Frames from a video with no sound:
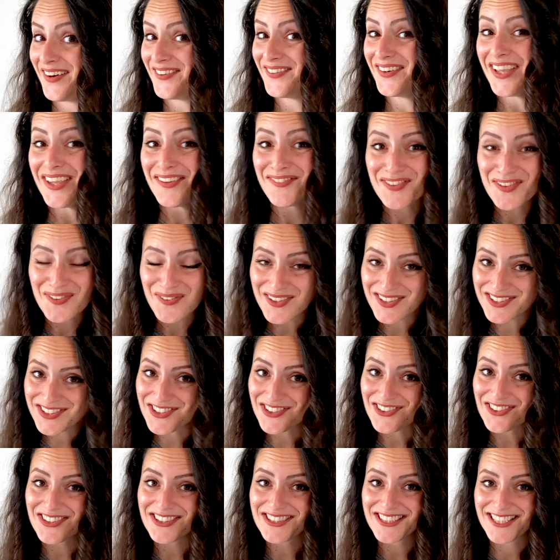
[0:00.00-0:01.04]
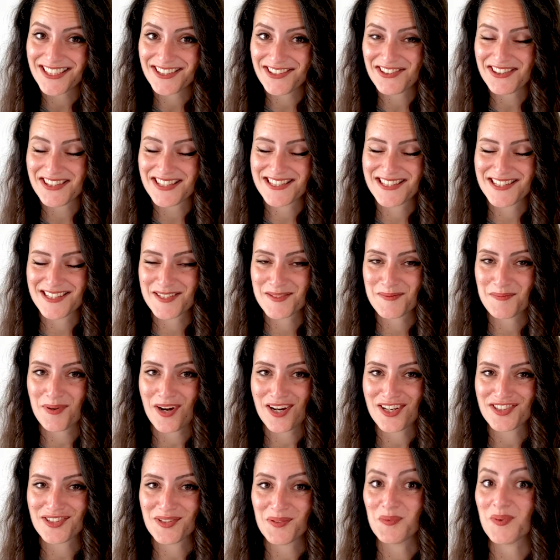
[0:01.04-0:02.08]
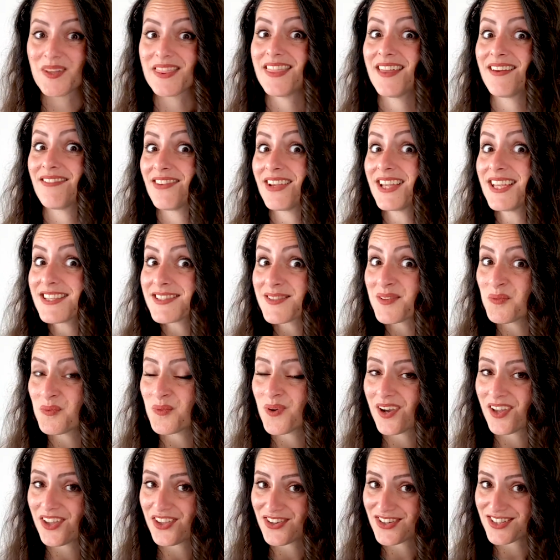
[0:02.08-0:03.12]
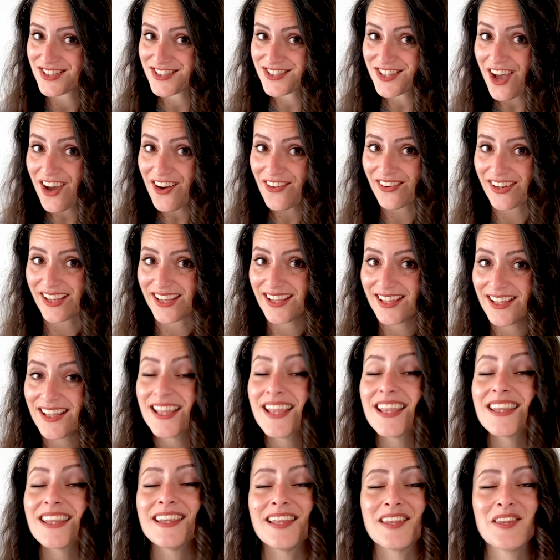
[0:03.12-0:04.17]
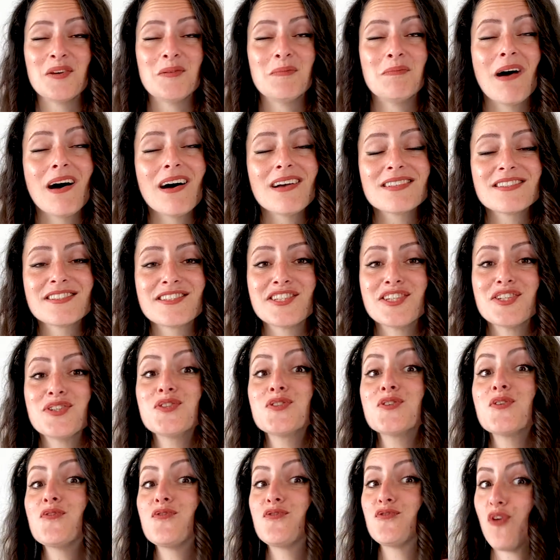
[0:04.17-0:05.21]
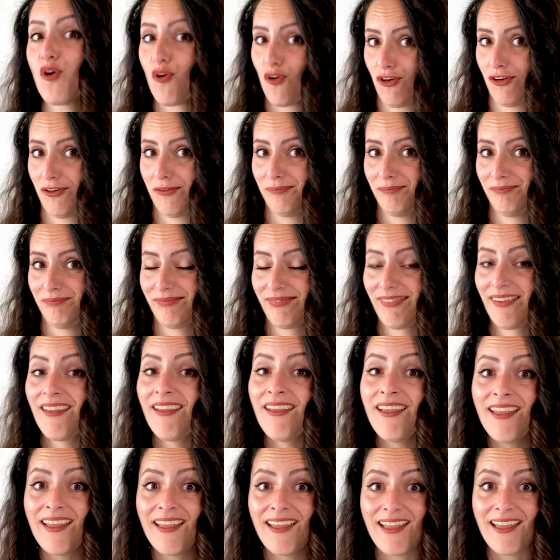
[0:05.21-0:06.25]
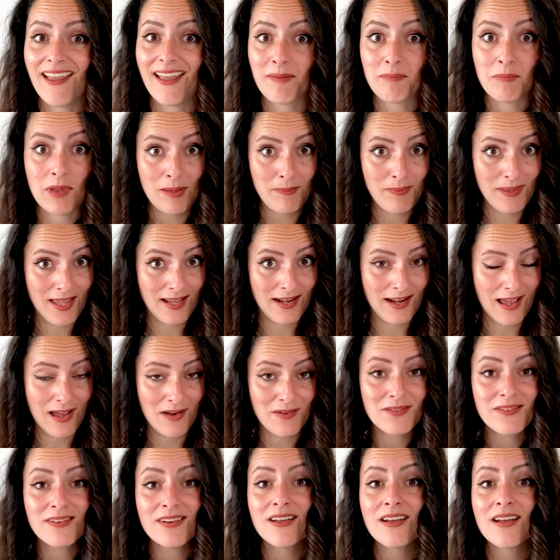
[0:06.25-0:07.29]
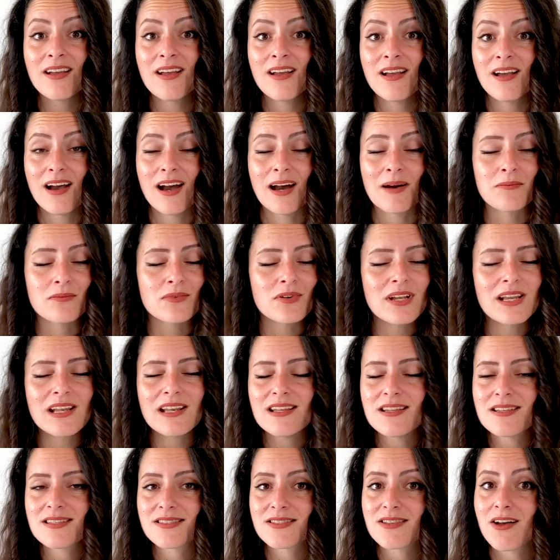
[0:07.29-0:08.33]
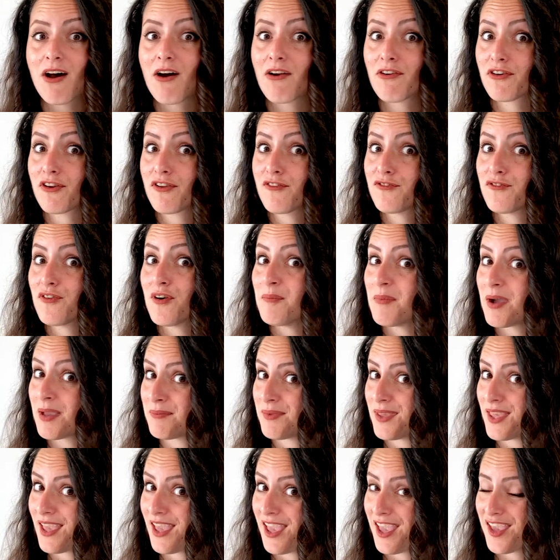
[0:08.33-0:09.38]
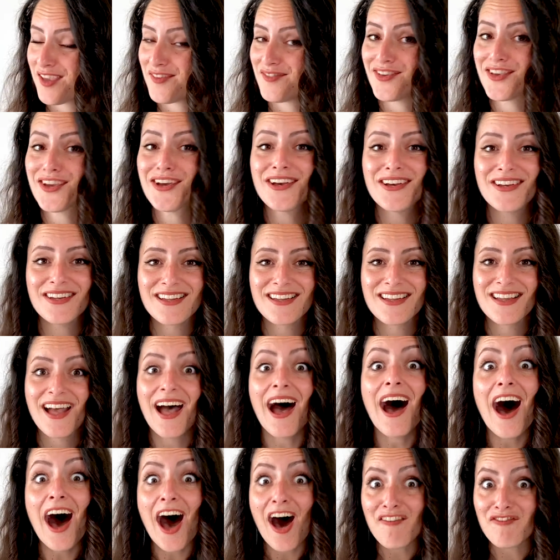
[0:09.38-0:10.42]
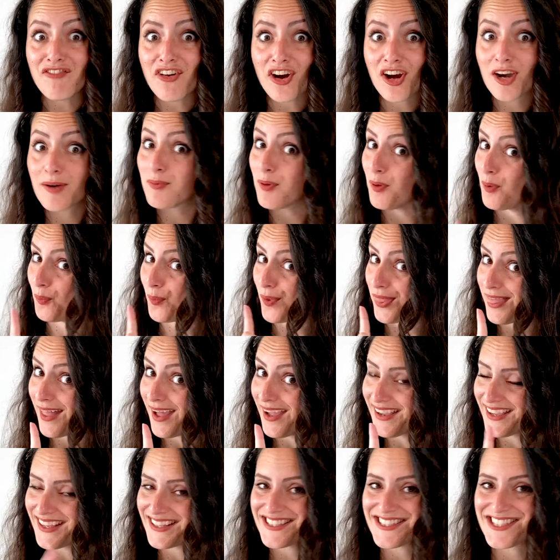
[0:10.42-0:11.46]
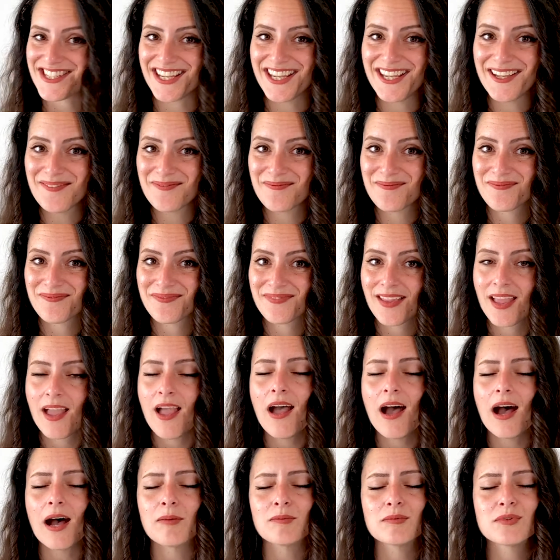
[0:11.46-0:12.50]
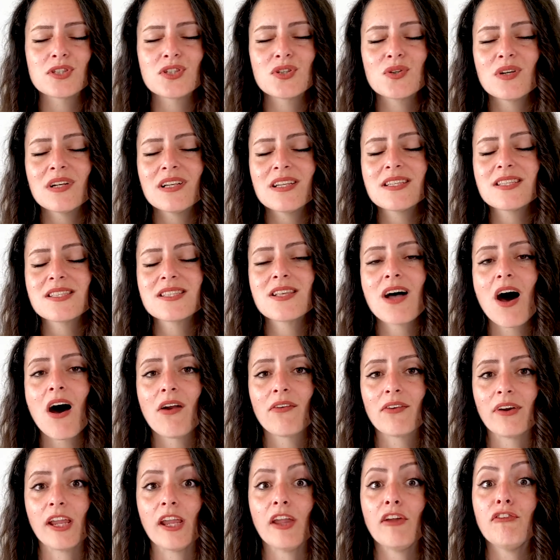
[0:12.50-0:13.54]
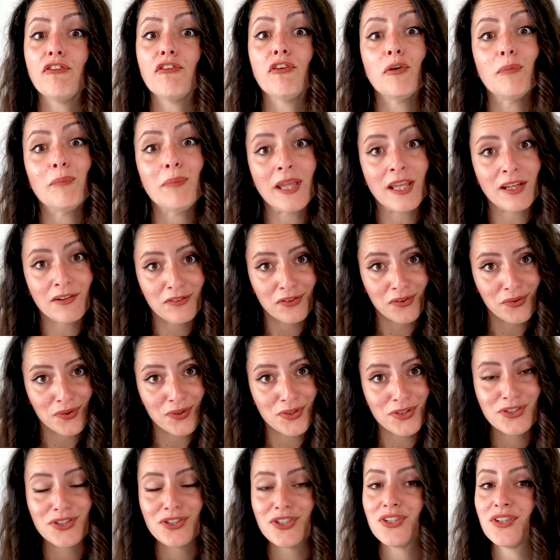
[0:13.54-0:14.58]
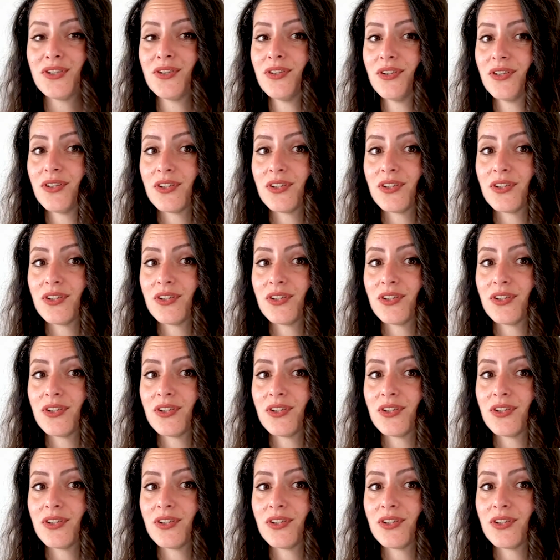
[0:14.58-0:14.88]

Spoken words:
if you want to continue this expression with the reason why you're sorry, then you must use for. And maybe a noun. I'm really sorry for my behavior. A verb with ing. I'm truly sorry for being rude to you.